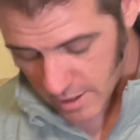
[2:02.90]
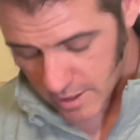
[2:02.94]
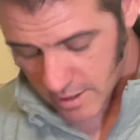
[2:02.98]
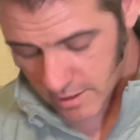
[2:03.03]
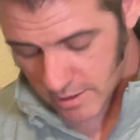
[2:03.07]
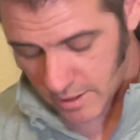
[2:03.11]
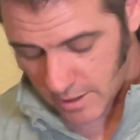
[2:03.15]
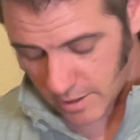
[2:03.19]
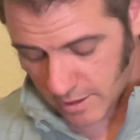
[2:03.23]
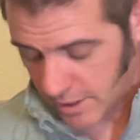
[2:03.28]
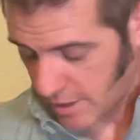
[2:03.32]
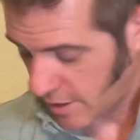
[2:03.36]

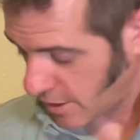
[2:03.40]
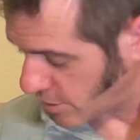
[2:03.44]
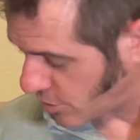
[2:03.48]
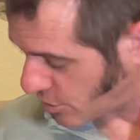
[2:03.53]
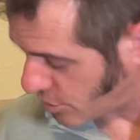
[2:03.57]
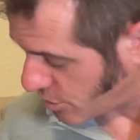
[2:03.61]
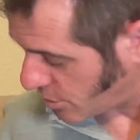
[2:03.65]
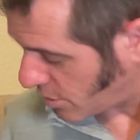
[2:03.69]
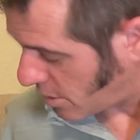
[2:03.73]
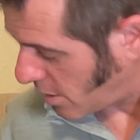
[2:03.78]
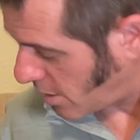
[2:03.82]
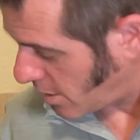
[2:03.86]

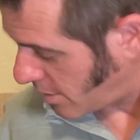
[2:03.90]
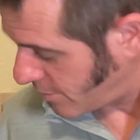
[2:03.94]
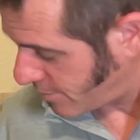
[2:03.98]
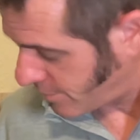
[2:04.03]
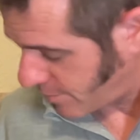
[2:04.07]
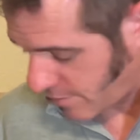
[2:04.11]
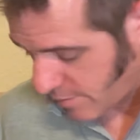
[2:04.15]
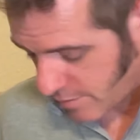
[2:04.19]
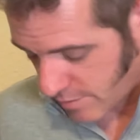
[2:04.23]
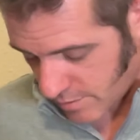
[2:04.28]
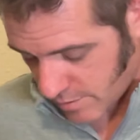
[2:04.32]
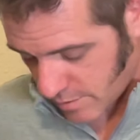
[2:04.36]
ligature off,
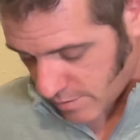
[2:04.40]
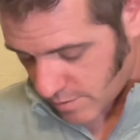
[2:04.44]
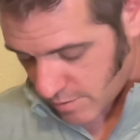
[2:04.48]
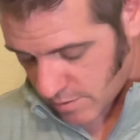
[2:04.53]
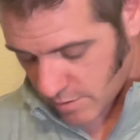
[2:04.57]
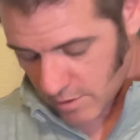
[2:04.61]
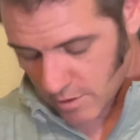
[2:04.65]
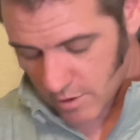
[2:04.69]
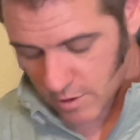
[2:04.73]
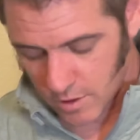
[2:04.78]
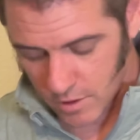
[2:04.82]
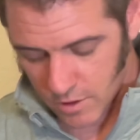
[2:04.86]

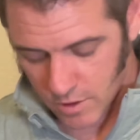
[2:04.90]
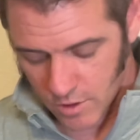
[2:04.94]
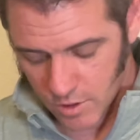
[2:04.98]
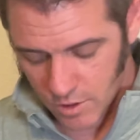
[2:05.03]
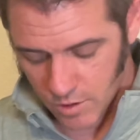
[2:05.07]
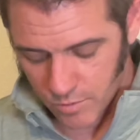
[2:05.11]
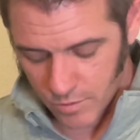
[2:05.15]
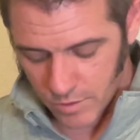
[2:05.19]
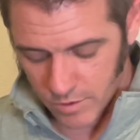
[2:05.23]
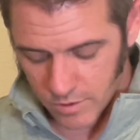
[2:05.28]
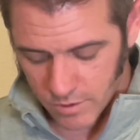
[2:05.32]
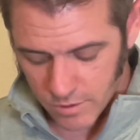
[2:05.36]

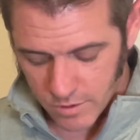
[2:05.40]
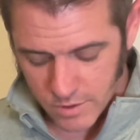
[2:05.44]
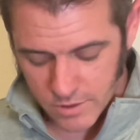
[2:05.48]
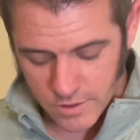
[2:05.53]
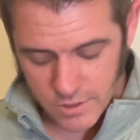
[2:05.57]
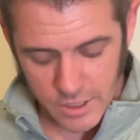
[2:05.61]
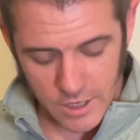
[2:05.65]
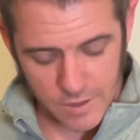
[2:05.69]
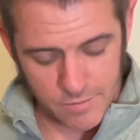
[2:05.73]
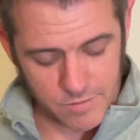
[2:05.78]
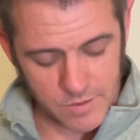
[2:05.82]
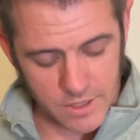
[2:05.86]
we do the
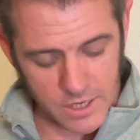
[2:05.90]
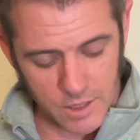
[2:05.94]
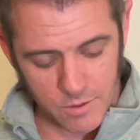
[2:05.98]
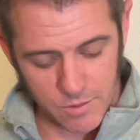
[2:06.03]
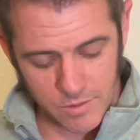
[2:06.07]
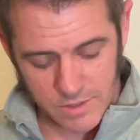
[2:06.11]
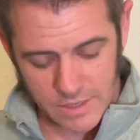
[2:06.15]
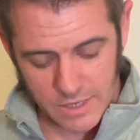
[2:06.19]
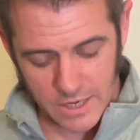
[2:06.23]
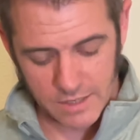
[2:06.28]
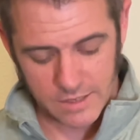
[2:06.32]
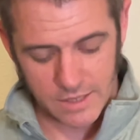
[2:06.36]
same thing. We
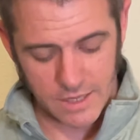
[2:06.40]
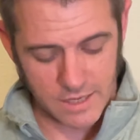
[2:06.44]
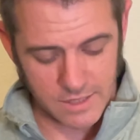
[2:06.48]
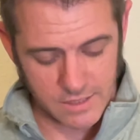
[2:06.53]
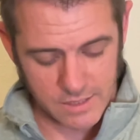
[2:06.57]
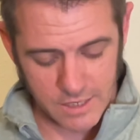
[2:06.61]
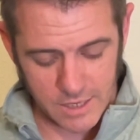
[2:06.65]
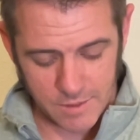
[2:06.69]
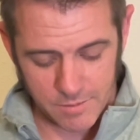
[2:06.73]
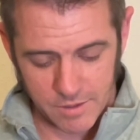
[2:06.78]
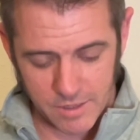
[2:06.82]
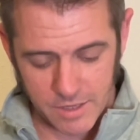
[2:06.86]
take that
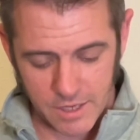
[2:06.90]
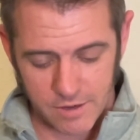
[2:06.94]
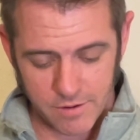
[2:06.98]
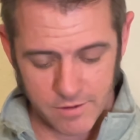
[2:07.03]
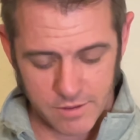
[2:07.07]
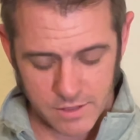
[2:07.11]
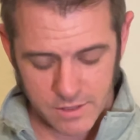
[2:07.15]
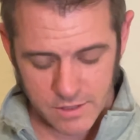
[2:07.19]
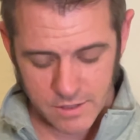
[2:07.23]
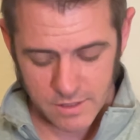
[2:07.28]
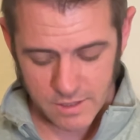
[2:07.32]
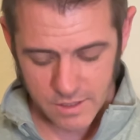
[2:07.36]

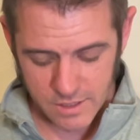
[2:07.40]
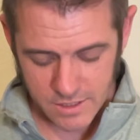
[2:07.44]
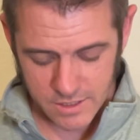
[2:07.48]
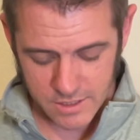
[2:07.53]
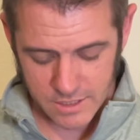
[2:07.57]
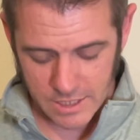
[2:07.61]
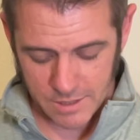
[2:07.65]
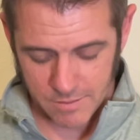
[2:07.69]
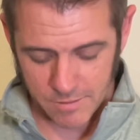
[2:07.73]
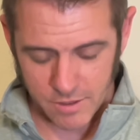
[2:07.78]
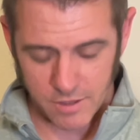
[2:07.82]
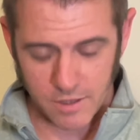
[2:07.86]

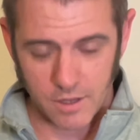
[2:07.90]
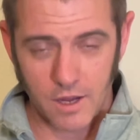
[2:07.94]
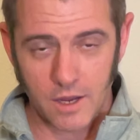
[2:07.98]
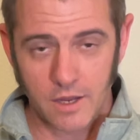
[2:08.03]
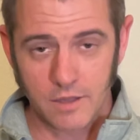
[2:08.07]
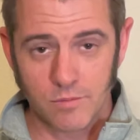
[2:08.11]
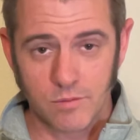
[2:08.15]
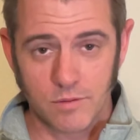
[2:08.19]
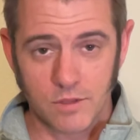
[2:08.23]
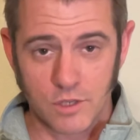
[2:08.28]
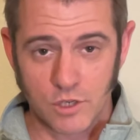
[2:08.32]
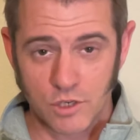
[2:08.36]
same cloth,
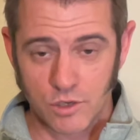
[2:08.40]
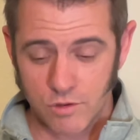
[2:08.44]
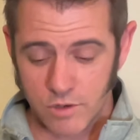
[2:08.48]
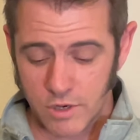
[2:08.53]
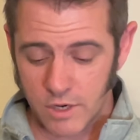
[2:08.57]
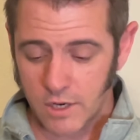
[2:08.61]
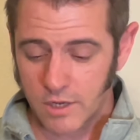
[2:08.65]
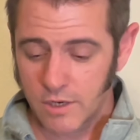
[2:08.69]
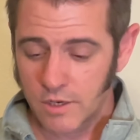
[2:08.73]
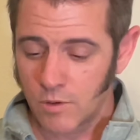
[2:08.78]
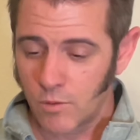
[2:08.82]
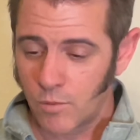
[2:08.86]
the string
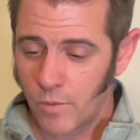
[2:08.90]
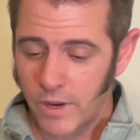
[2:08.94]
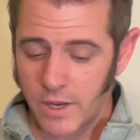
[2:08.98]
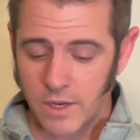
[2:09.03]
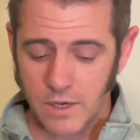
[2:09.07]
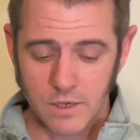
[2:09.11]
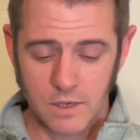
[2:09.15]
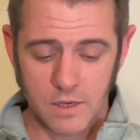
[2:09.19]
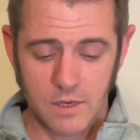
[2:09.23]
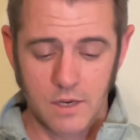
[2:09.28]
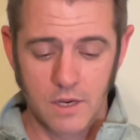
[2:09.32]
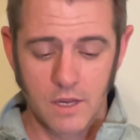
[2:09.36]
and the weight,
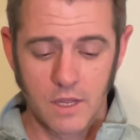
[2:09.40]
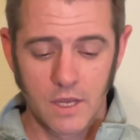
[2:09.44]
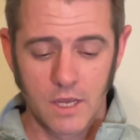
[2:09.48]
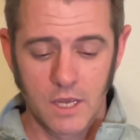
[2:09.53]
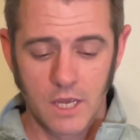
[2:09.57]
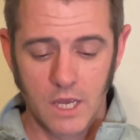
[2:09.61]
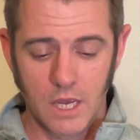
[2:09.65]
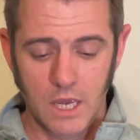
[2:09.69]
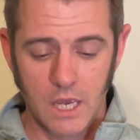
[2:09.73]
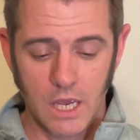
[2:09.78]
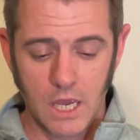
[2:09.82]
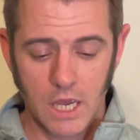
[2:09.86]

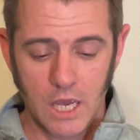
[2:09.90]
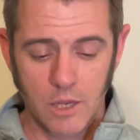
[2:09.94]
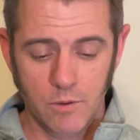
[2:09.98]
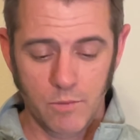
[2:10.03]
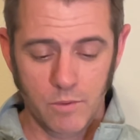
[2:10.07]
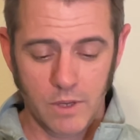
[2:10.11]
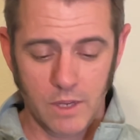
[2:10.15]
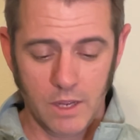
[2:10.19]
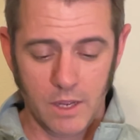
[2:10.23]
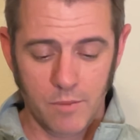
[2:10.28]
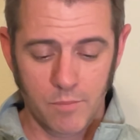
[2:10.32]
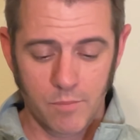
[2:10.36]
and
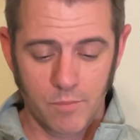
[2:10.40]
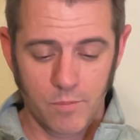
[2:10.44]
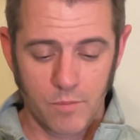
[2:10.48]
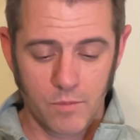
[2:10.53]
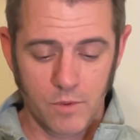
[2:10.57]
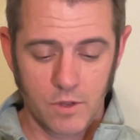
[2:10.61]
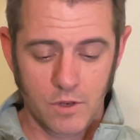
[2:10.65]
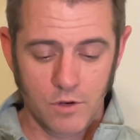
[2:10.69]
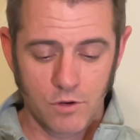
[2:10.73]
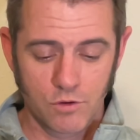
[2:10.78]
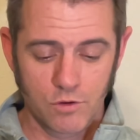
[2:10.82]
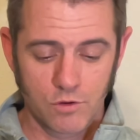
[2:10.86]
we
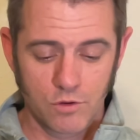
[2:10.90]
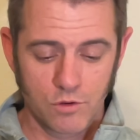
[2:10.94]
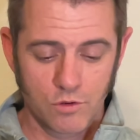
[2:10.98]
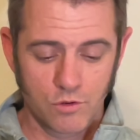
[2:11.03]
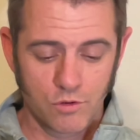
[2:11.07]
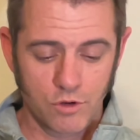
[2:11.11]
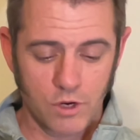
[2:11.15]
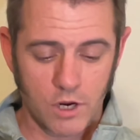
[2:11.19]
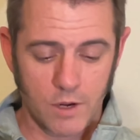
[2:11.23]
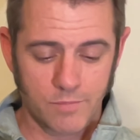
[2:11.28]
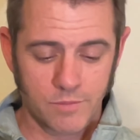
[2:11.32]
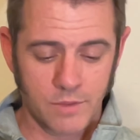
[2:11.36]

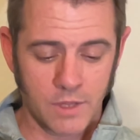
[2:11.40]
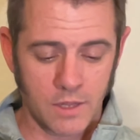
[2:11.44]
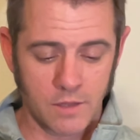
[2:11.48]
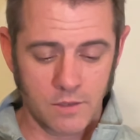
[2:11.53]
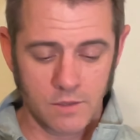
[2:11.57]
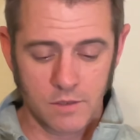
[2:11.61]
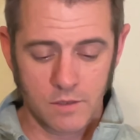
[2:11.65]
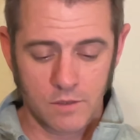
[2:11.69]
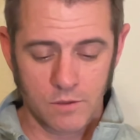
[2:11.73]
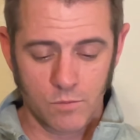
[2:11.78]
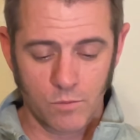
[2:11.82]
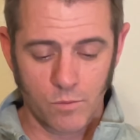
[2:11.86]
drop that
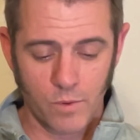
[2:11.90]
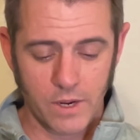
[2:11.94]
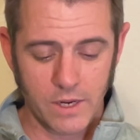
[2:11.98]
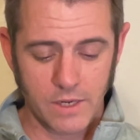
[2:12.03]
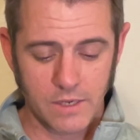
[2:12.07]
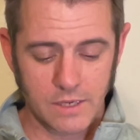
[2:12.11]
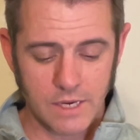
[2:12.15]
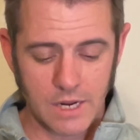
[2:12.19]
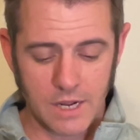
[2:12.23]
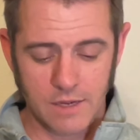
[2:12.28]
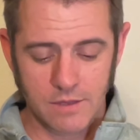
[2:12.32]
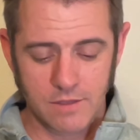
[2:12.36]
little weight
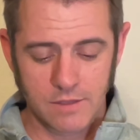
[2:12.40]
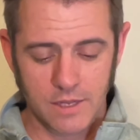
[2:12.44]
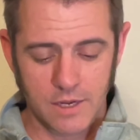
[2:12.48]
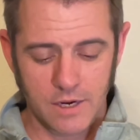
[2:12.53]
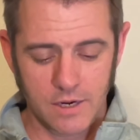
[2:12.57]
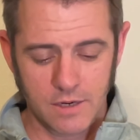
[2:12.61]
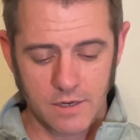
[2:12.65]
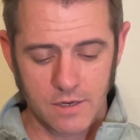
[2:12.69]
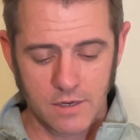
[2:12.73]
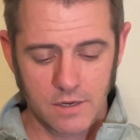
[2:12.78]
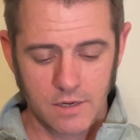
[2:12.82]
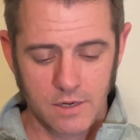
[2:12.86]
down
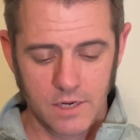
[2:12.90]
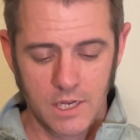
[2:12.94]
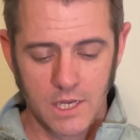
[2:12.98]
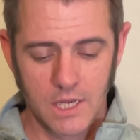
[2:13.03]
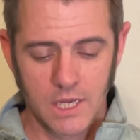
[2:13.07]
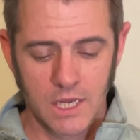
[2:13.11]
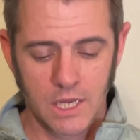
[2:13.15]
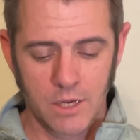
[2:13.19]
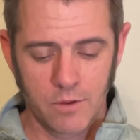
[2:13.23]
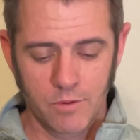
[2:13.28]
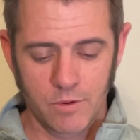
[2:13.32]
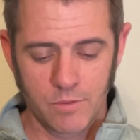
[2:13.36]
there.
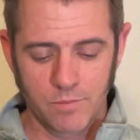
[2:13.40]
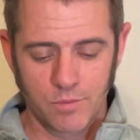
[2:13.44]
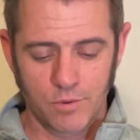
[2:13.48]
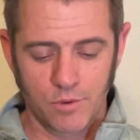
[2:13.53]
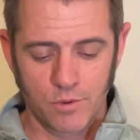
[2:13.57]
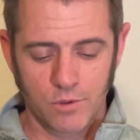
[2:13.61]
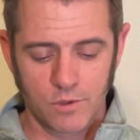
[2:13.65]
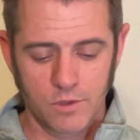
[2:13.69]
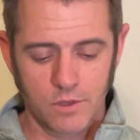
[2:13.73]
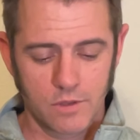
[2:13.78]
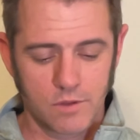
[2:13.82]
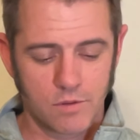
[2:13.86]
We
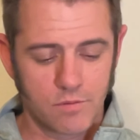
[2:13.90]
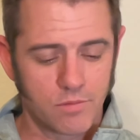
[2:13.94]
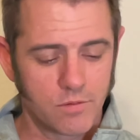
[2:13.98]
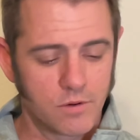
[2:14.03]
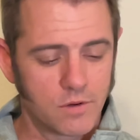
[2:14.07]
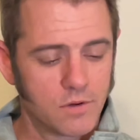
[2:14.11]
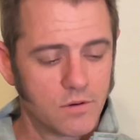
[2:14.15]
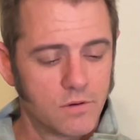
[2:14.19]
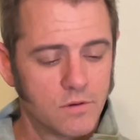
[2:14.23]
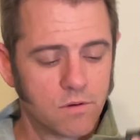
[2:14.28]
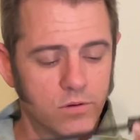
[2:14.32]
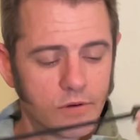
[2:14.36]
pull it
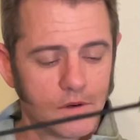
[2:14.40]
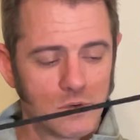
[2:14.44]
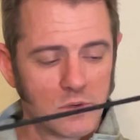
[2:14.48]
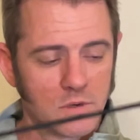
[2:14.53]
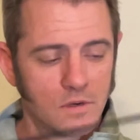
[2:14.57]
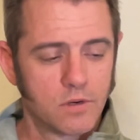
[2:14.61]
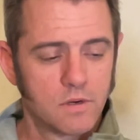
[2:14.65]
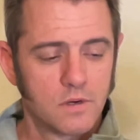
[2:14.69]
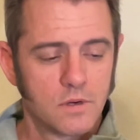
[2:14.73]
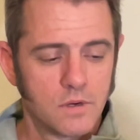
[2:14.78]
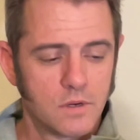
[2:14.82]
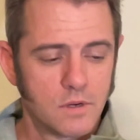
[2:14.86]
through
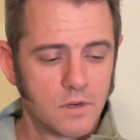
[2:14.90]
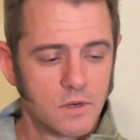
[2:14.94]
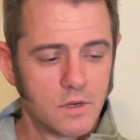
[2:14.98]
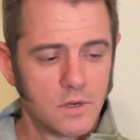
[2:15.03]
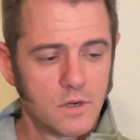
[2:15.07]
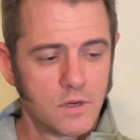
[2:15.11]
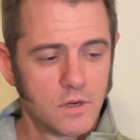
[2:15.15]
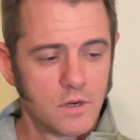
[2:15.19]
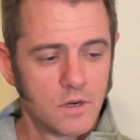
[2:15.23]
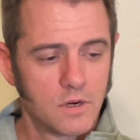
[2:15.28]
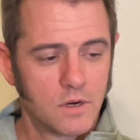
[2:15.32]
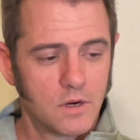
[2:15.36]

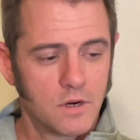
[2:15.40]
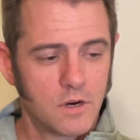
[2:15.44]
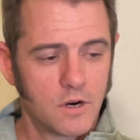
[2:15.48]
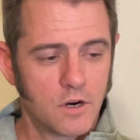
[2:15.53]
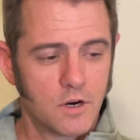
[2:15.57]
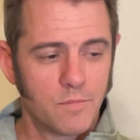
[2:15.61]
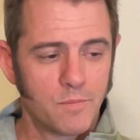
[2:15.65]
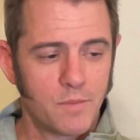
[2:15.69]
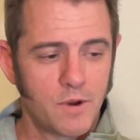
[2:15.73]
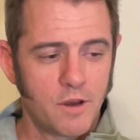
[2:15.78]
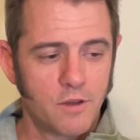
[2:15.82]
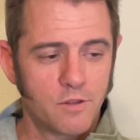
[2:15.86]
our
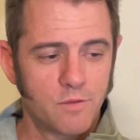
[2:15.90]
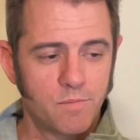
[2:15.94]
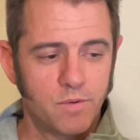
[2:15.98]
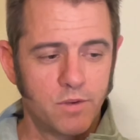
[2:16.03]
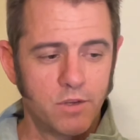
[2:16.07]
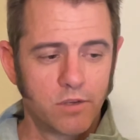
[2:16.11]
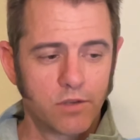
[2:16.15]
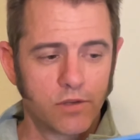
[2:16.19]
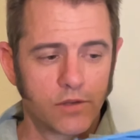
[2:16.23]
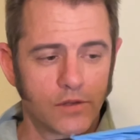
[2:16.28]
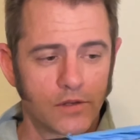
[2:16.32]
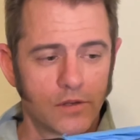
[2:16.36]

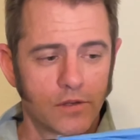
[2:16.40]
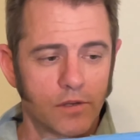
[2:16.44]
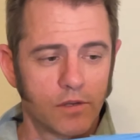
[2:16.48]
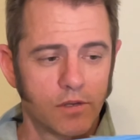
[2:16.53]
mouthpiece